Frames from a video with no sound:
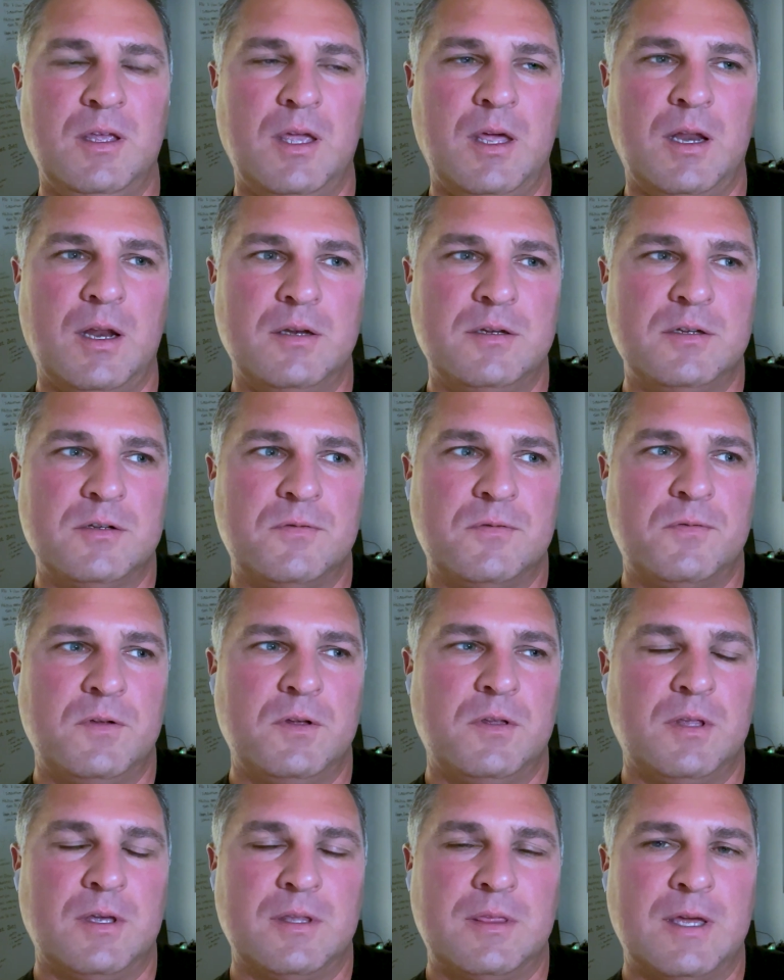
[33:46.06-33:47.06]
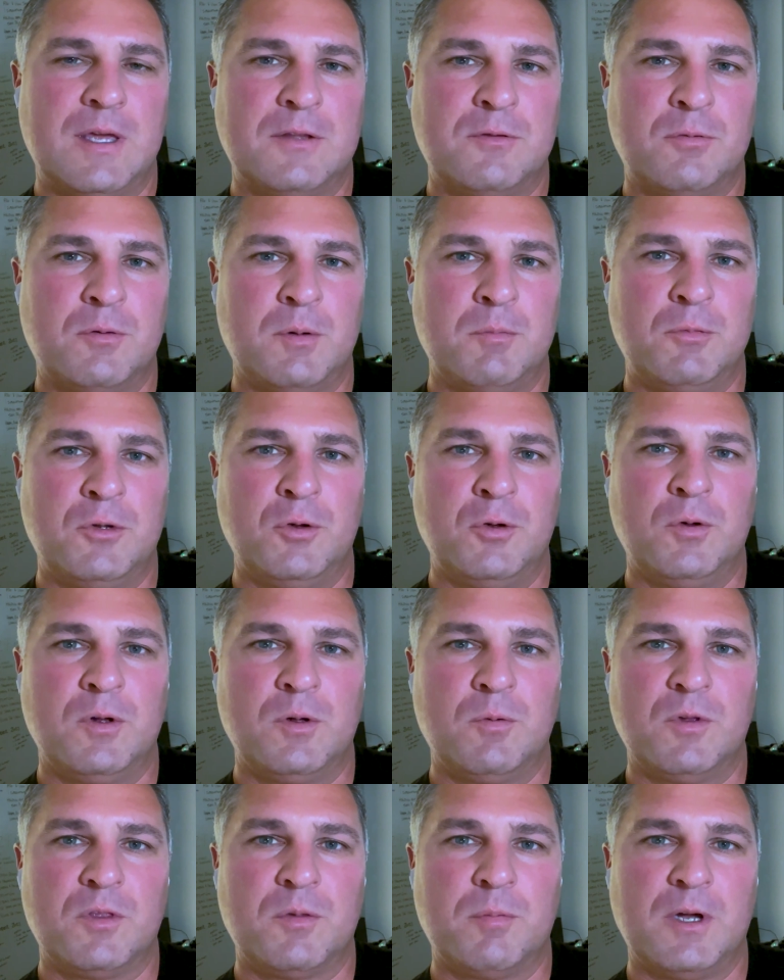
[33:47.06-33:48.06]
And I just feel like that's what I'm
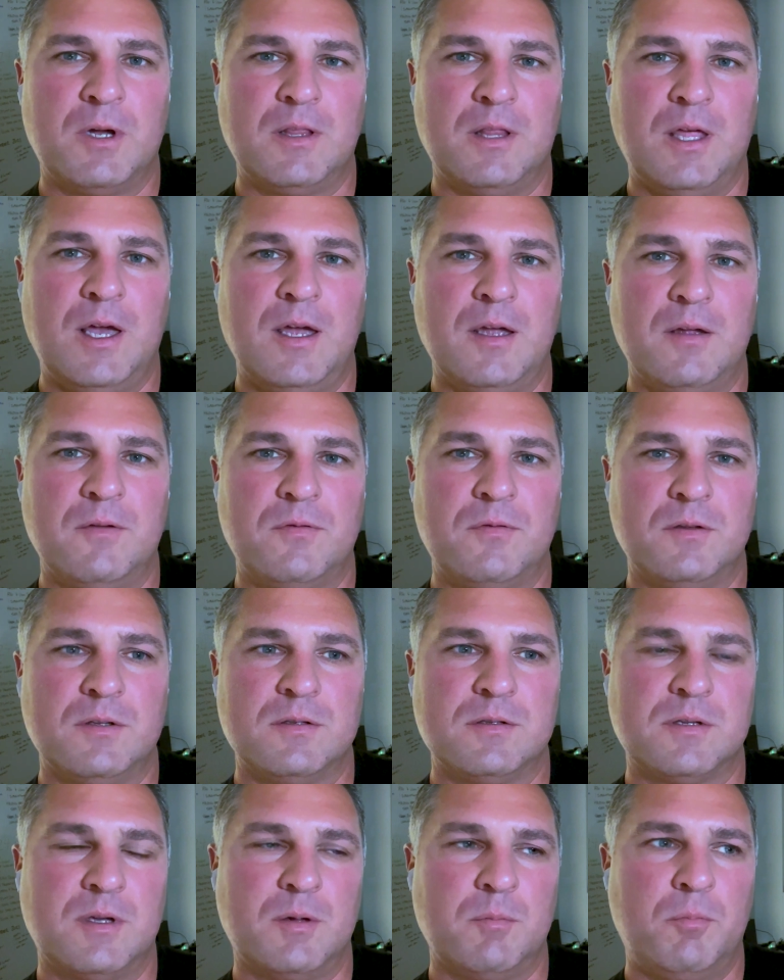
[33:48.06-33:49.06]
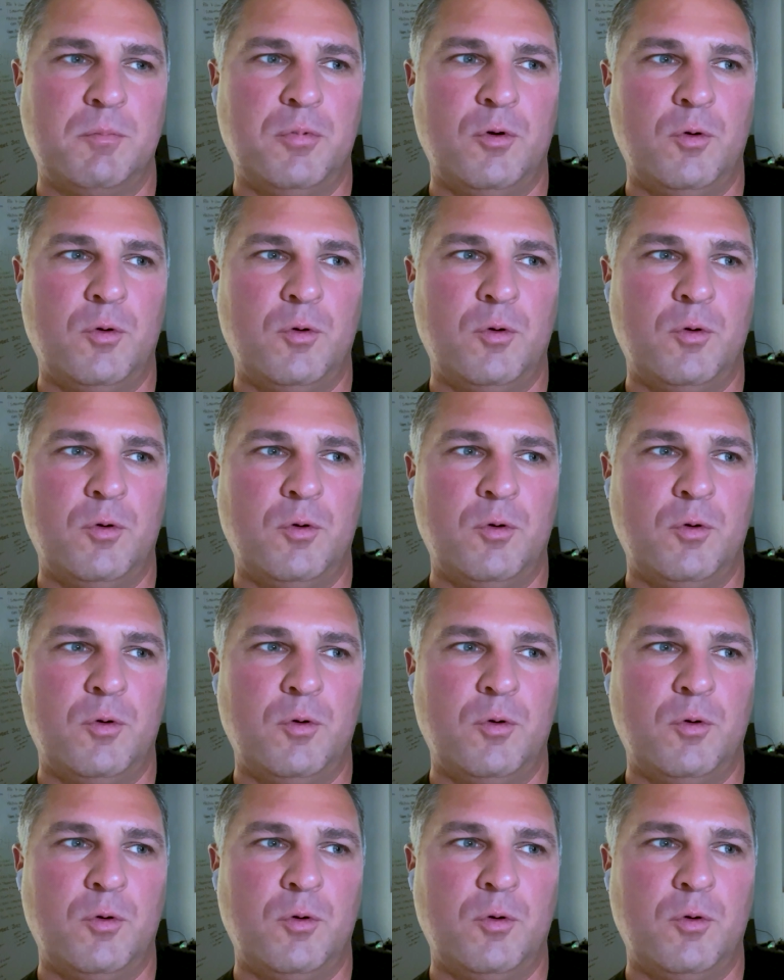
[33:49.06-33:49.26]
doing with my life is I'm